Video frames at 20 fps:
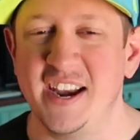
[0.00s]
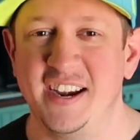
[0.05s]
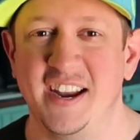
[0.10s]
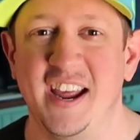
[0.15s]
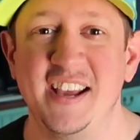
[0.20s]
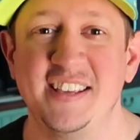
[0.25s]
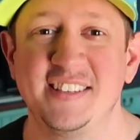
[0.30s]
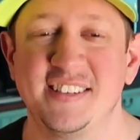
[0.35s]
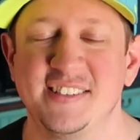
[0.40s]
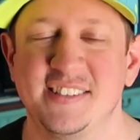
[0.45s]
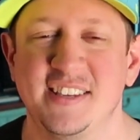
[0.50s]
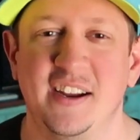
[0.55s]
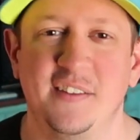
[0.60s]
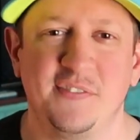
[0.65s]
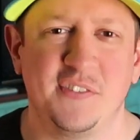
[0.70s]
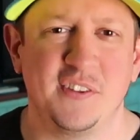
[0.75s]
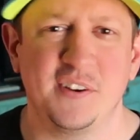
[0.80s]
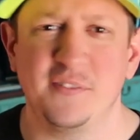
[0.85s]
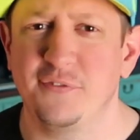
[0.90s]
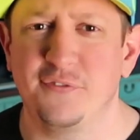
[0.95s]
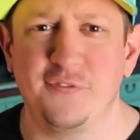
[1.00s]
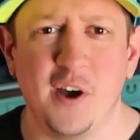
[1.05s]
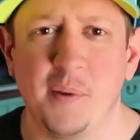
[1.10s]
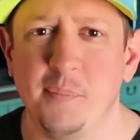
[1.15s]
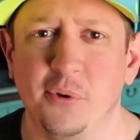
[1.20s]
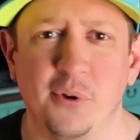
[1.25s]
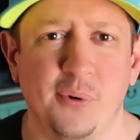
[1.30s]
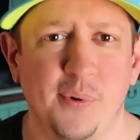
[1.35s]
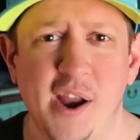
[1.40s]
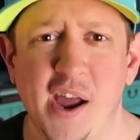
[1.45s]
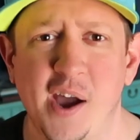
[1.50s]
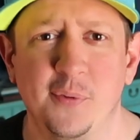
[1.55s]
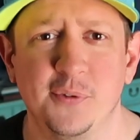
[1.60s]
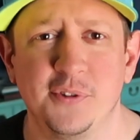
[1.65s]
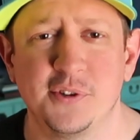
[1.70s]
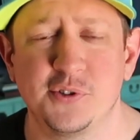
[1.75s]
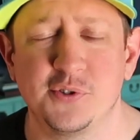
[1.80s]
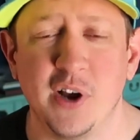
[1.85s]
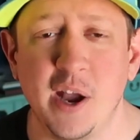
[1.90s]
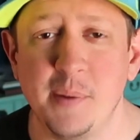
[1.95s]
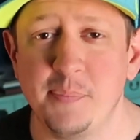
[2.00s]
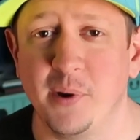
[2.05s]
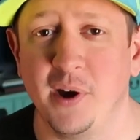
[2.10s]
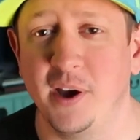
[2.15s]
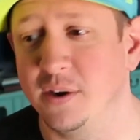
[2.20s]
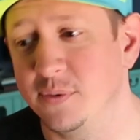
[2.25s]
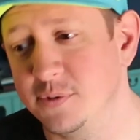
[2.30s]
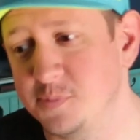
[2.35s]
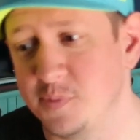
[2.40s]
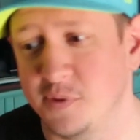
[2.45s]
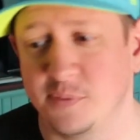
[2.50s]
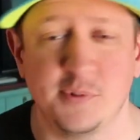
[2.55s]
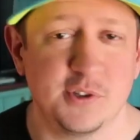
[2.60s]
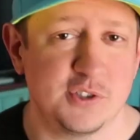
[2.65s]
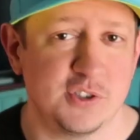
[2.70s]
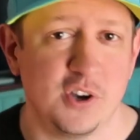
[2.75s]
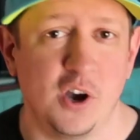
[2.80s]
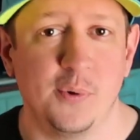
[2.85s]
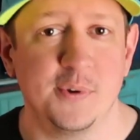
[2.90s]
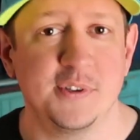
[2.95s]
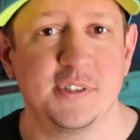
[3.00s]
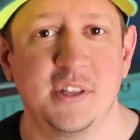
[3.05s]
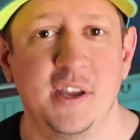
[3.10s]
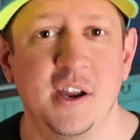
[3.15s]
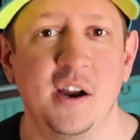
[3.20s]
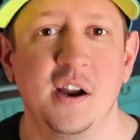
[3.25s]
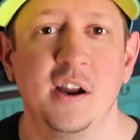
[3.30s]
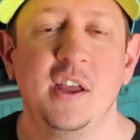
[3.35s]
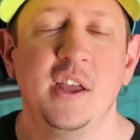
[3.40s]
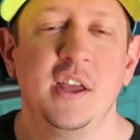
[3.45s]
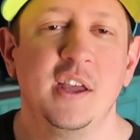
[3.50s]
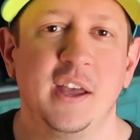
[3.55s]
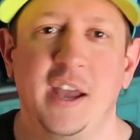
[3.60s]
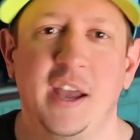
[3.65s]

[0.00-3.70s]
of nice because I didn't have to fumble around with the tripod. It was pretty much always there.